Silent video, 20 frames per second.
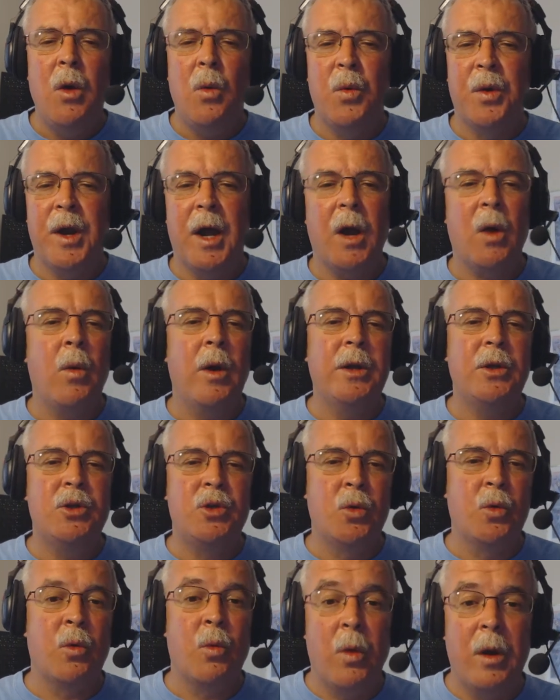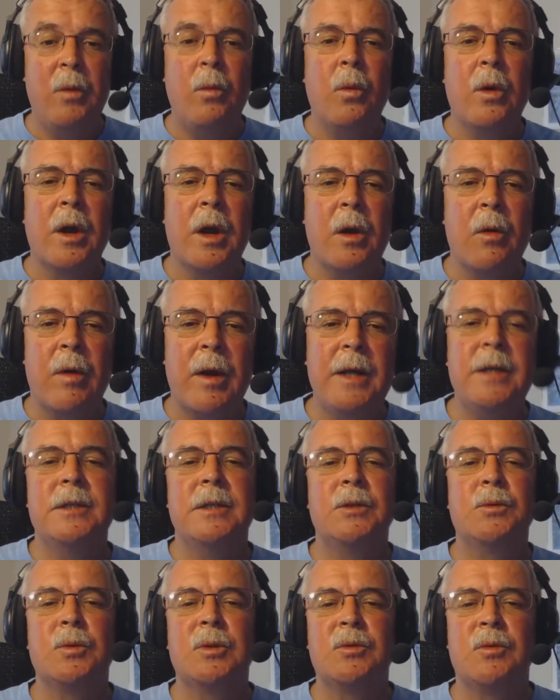We're not quite sure when we're going to
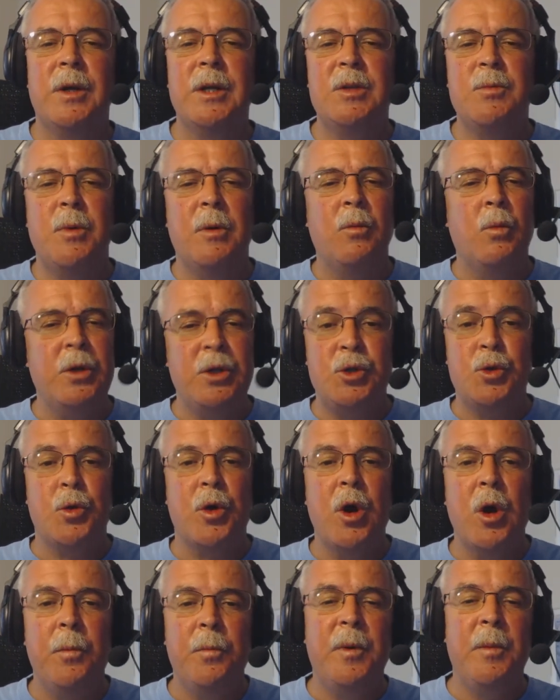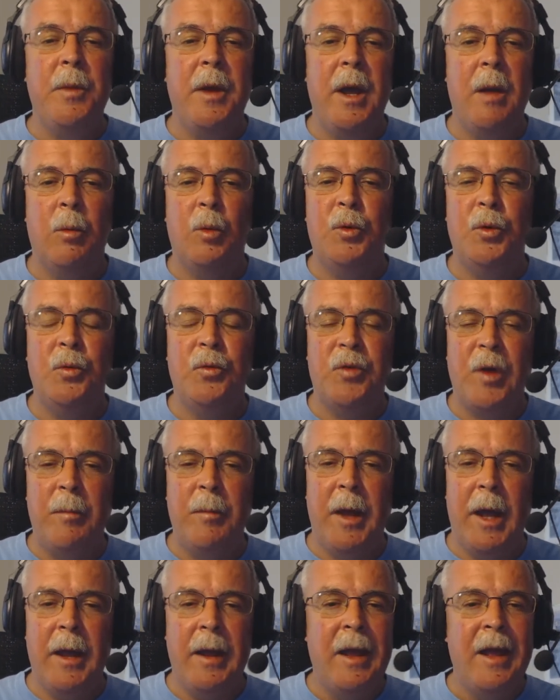raise interest rates, but we sure hope to be able to
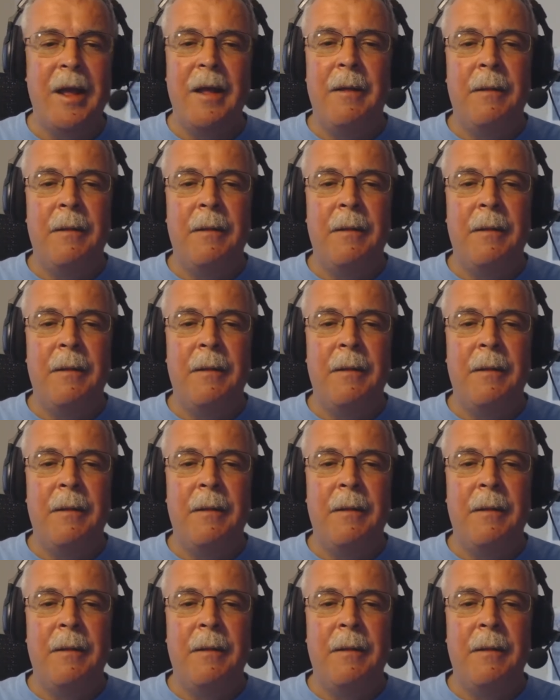someday.